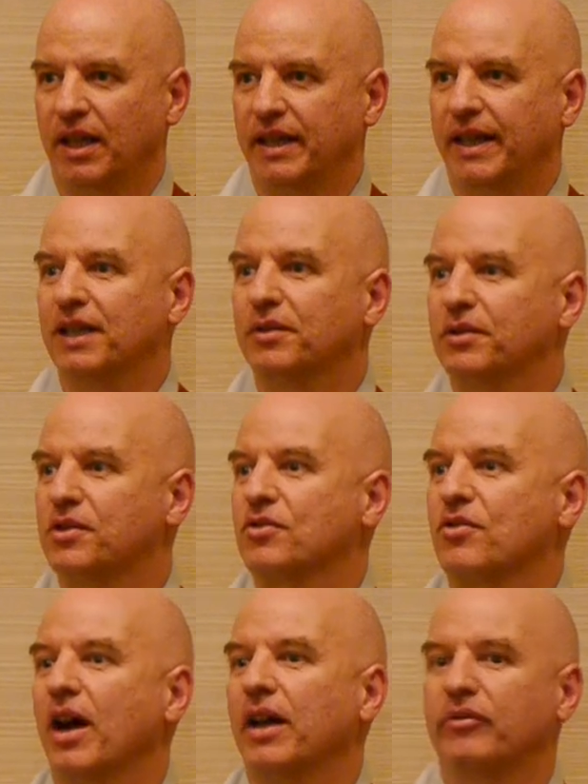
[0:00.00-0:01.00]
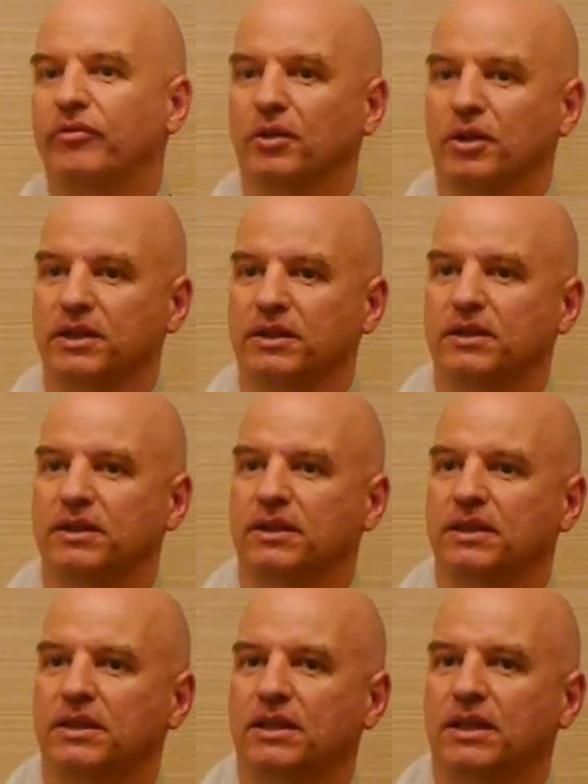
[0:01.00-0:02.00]
Yet we strive for it.
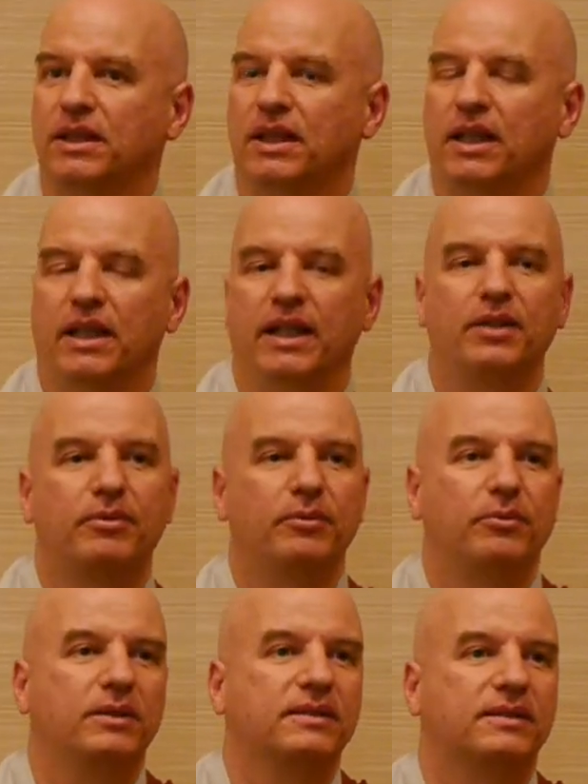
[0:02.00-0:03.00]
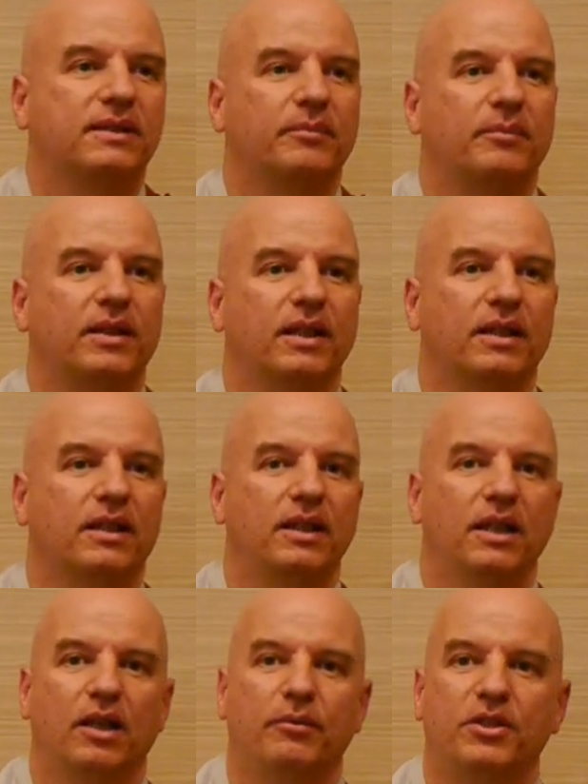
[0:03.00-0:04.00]
Yet we want something
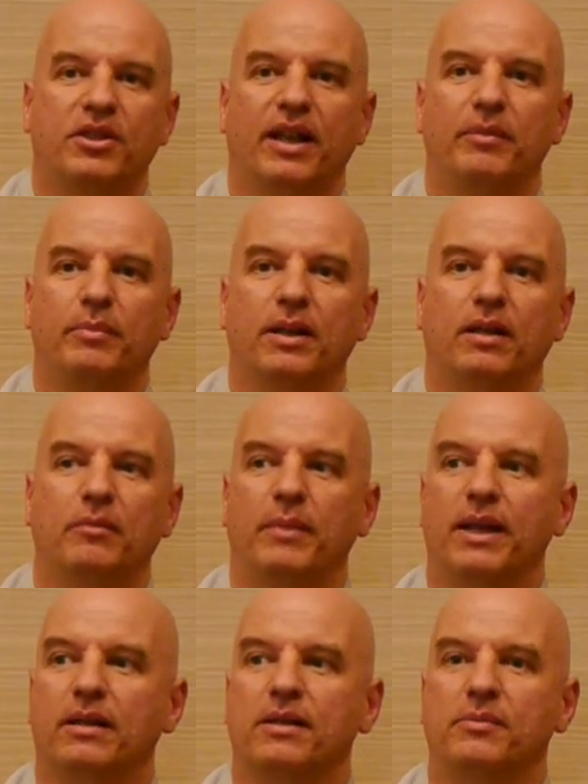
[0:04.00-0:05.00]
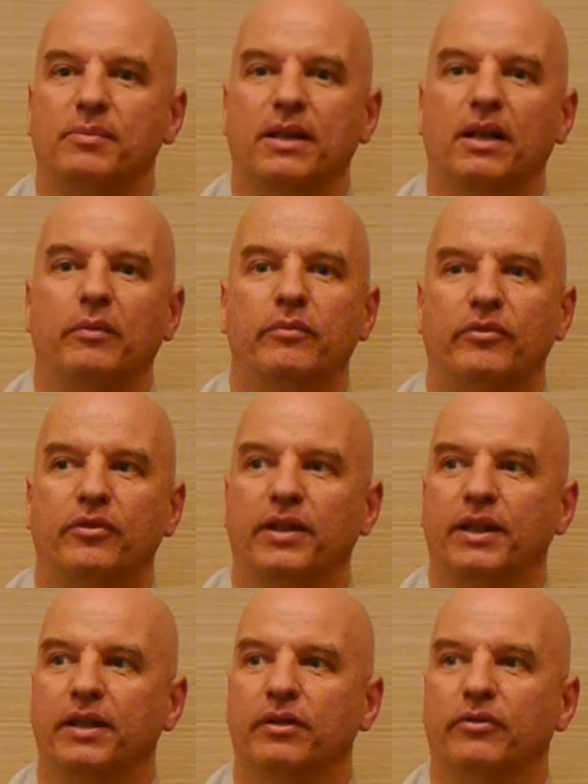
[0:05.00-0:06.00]
which can be, make us become
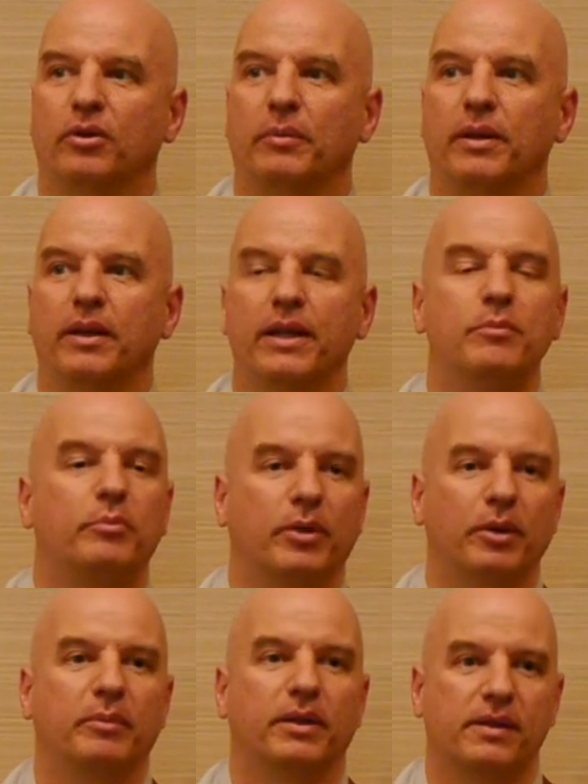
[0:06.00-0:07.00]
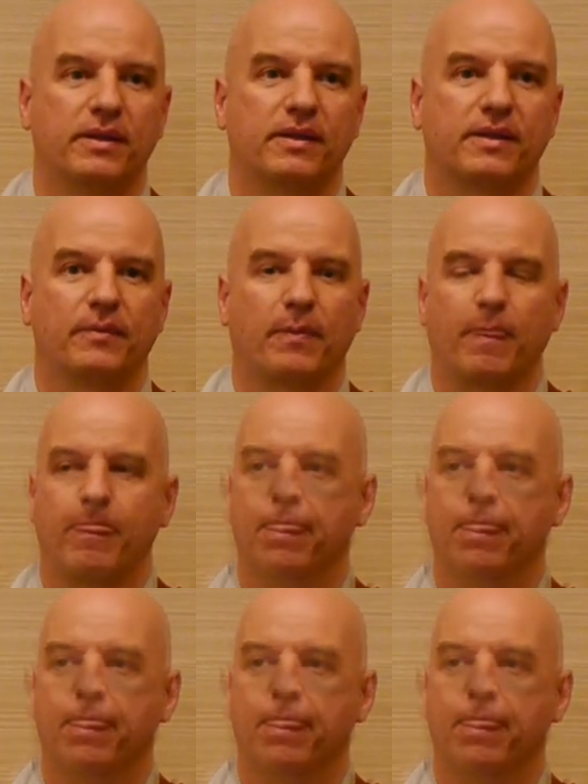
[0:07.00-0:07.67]
free from impermanence.